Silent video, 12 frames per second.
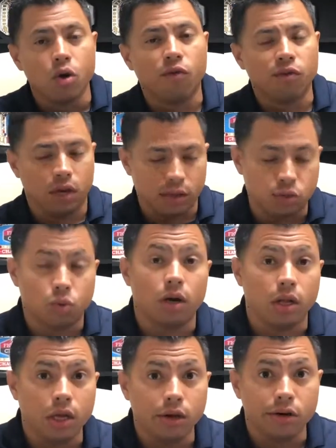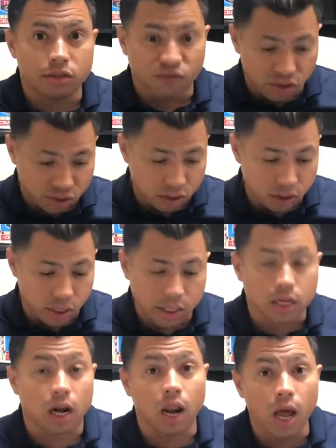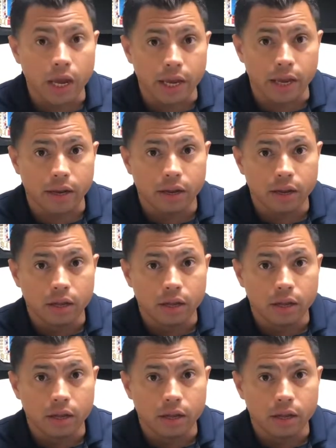over the next 20 years, versus this client